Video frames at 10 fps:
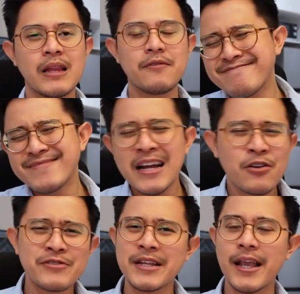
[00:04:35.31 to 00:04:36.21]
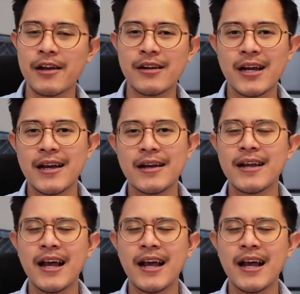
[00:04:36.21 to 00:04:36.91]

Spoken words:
Like, I don't really care.